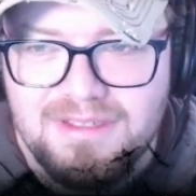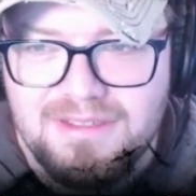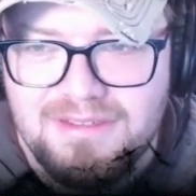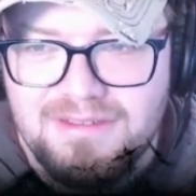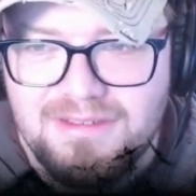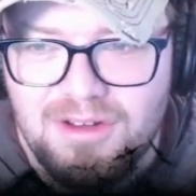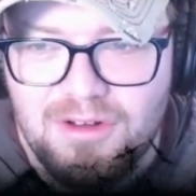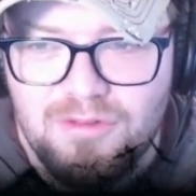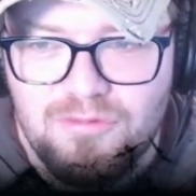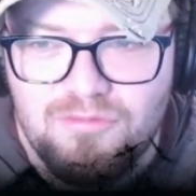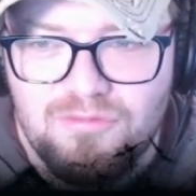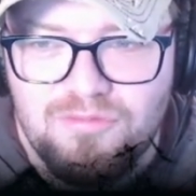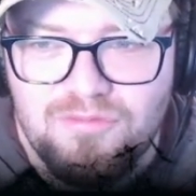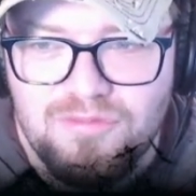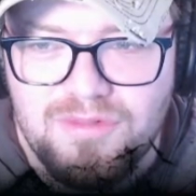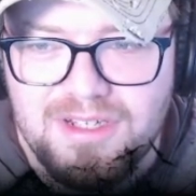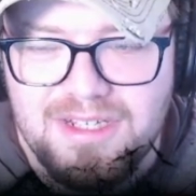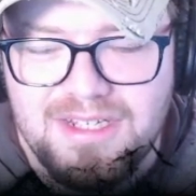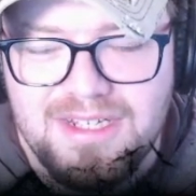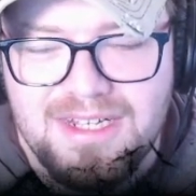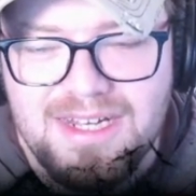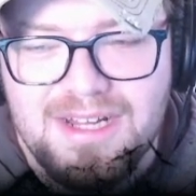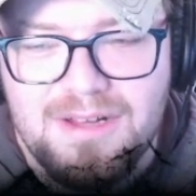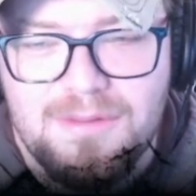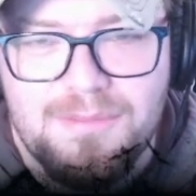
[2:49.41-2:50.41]
Not
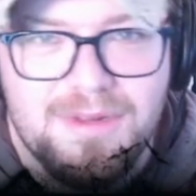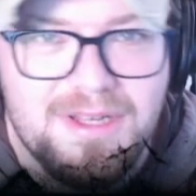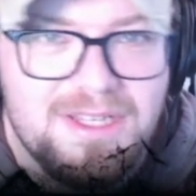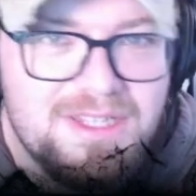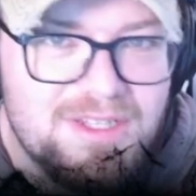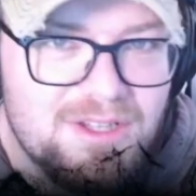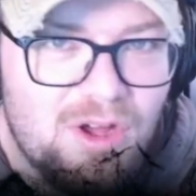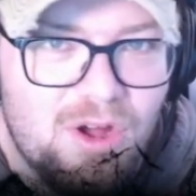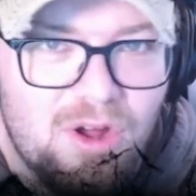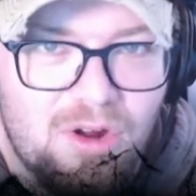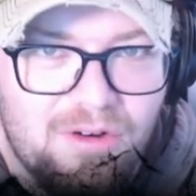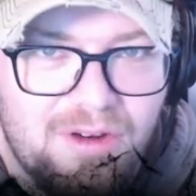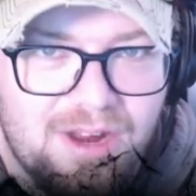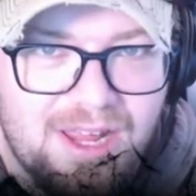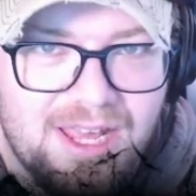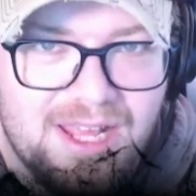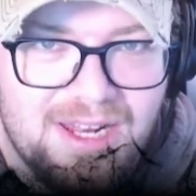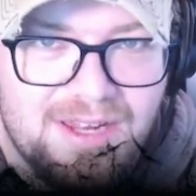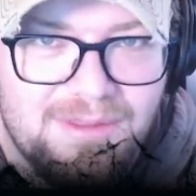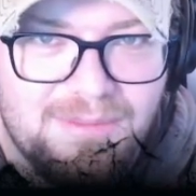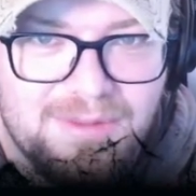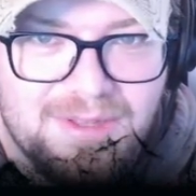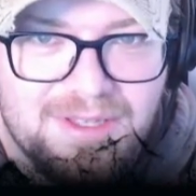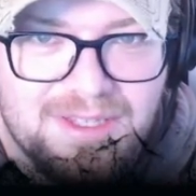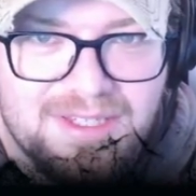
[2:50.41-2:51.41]
little bits of horror
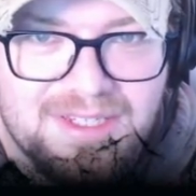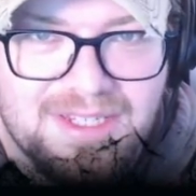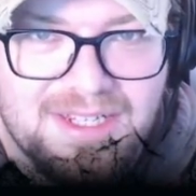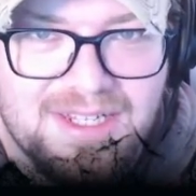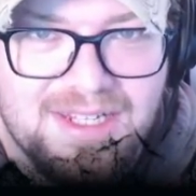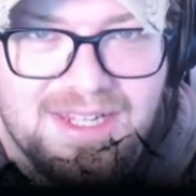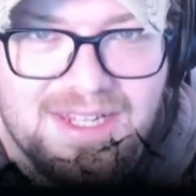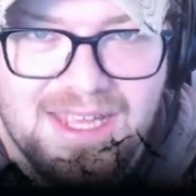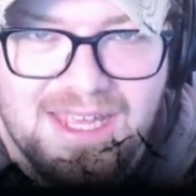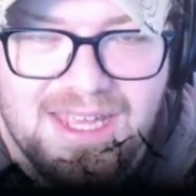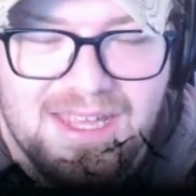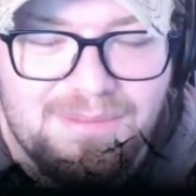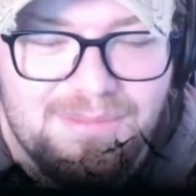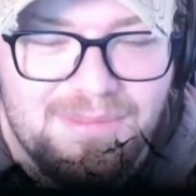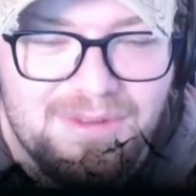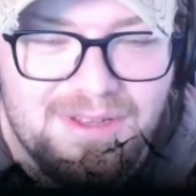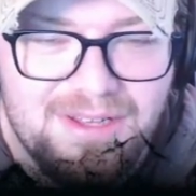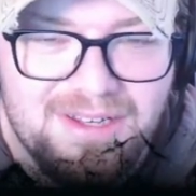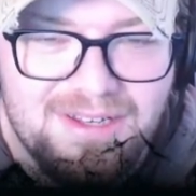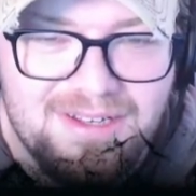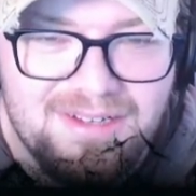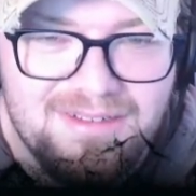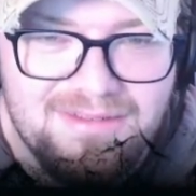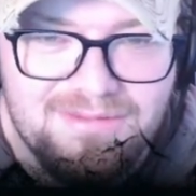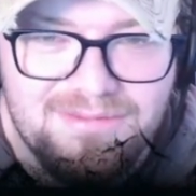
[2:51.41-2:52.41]
elements in there,
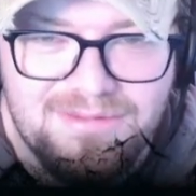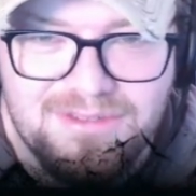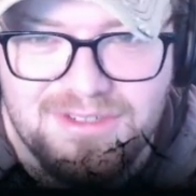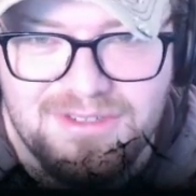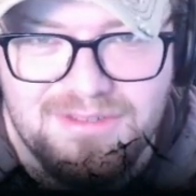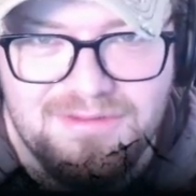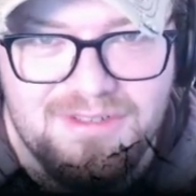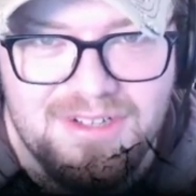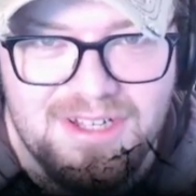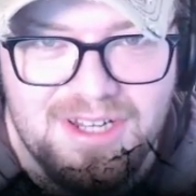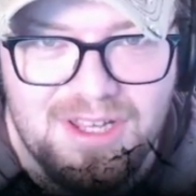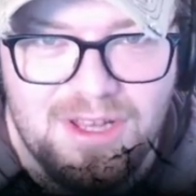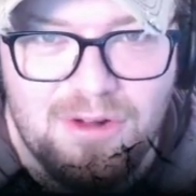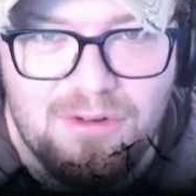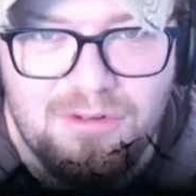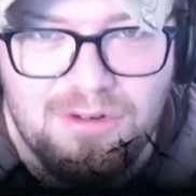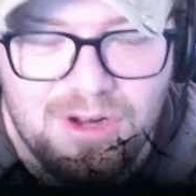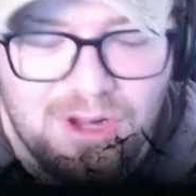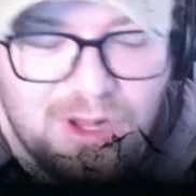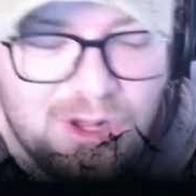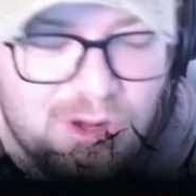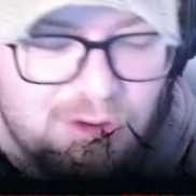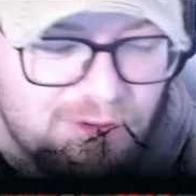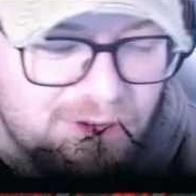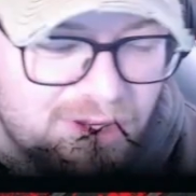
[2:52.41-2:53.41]
but it wasn't really
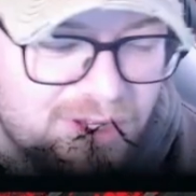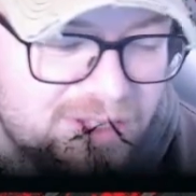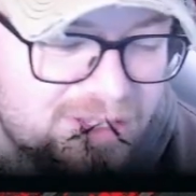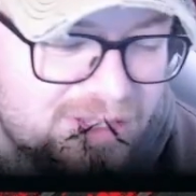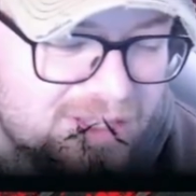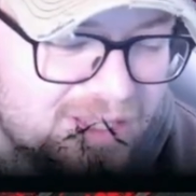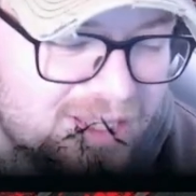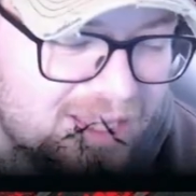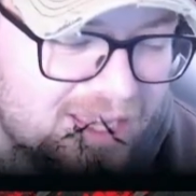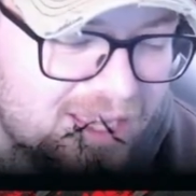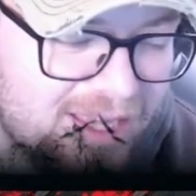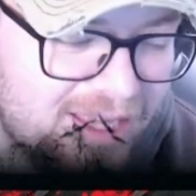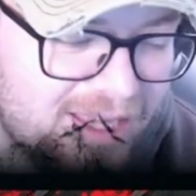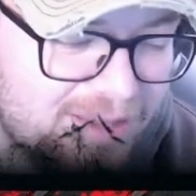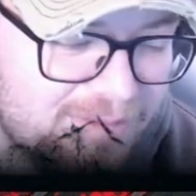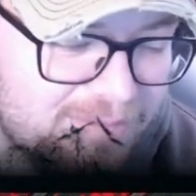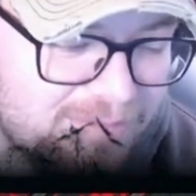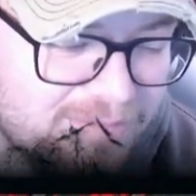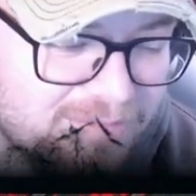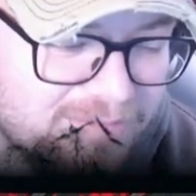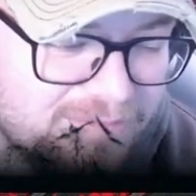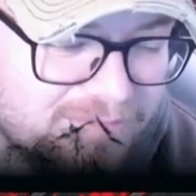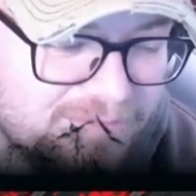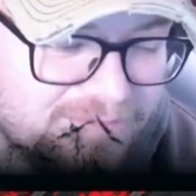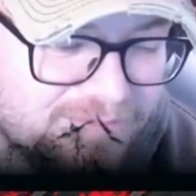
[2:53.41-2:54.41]
horror.
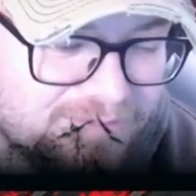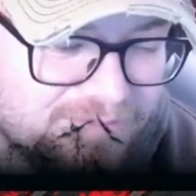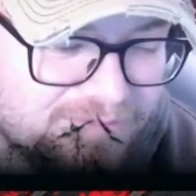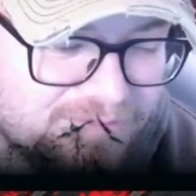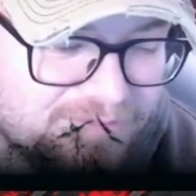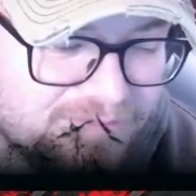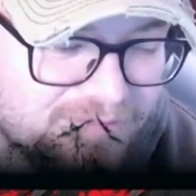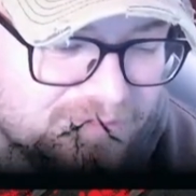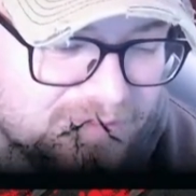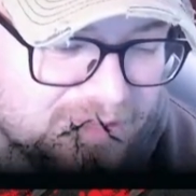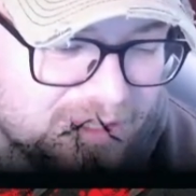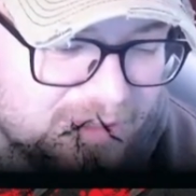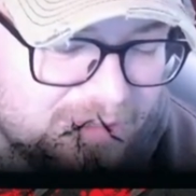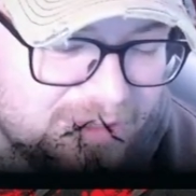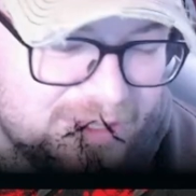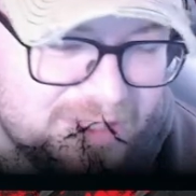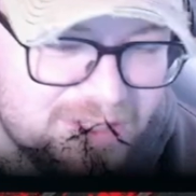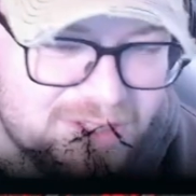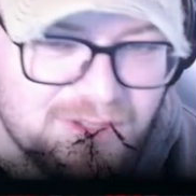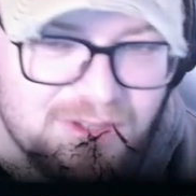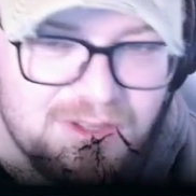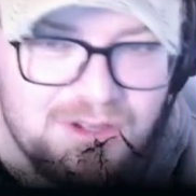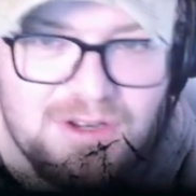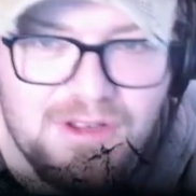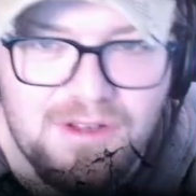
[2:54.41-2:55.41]
But it's
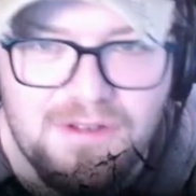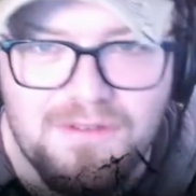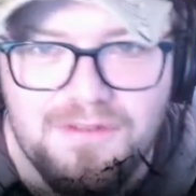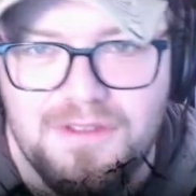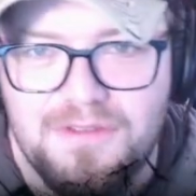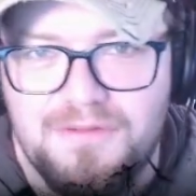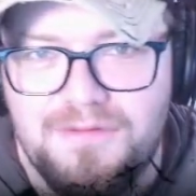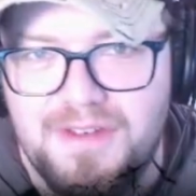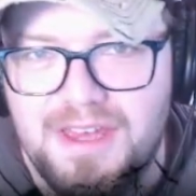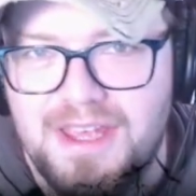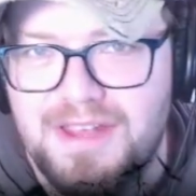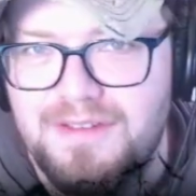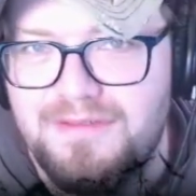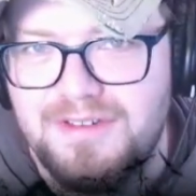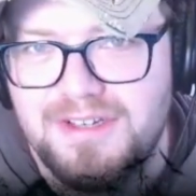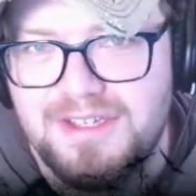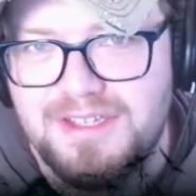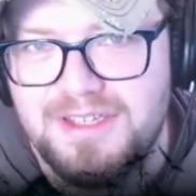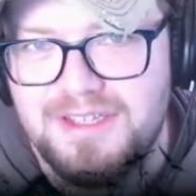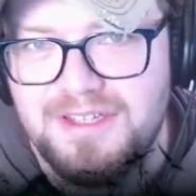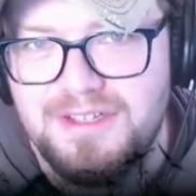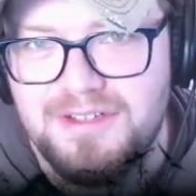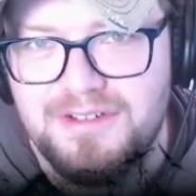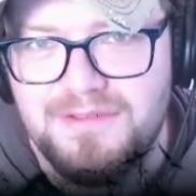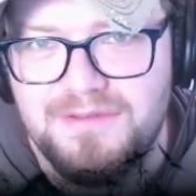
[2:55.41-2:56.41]
got a lot of the favourites
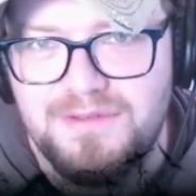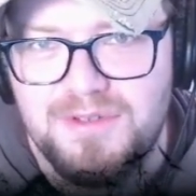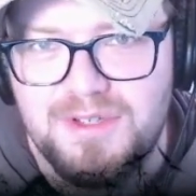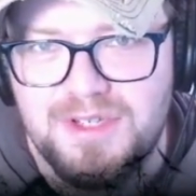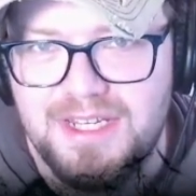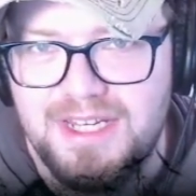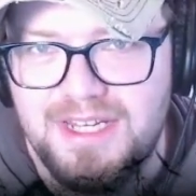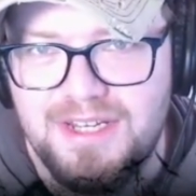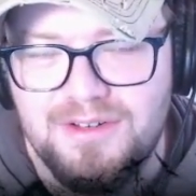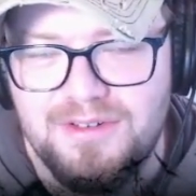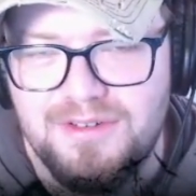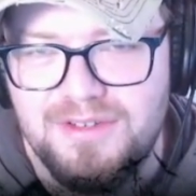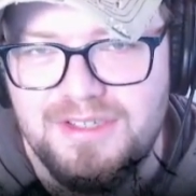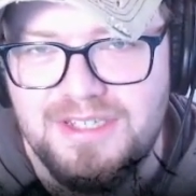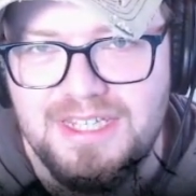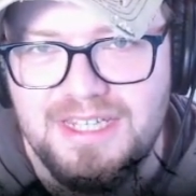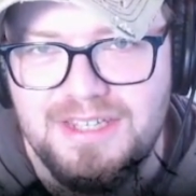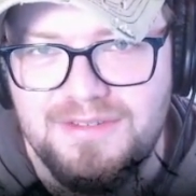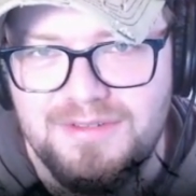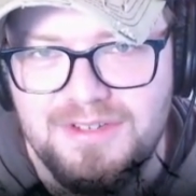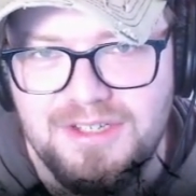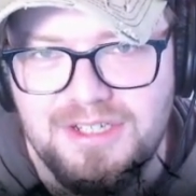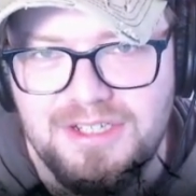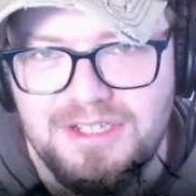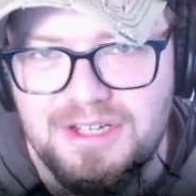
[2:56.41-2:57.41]
that you'll have seen on
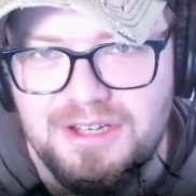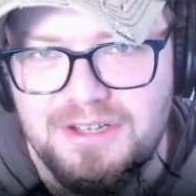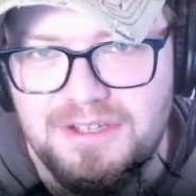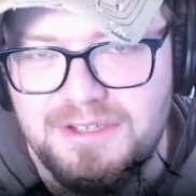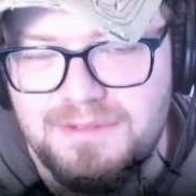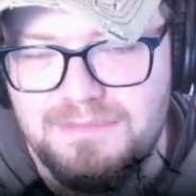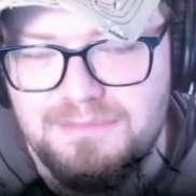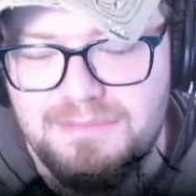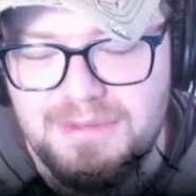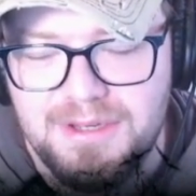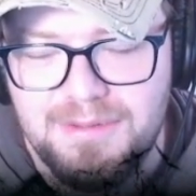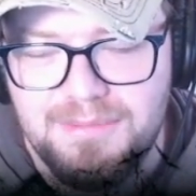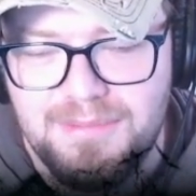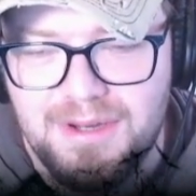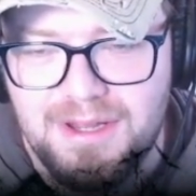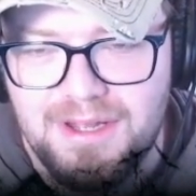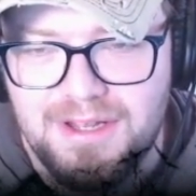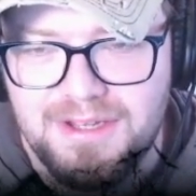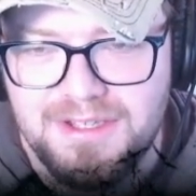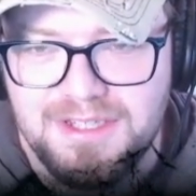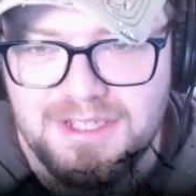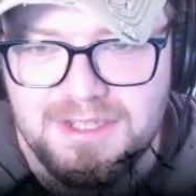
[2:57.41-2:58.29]
TV shows and bit parts.